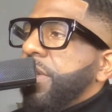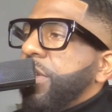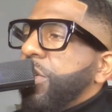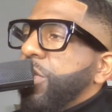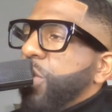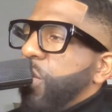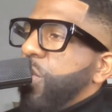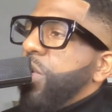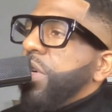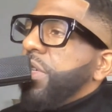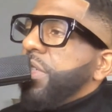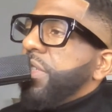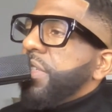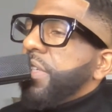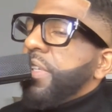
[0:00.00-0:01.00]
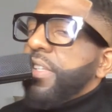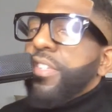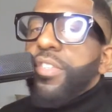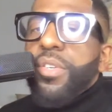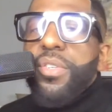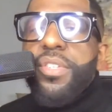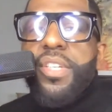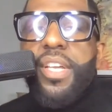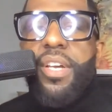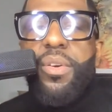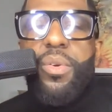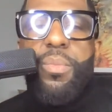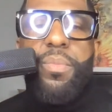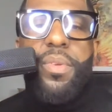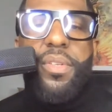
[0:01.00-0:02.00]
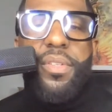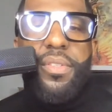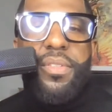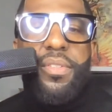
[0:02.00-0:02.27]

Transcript: The doors of the church are now open.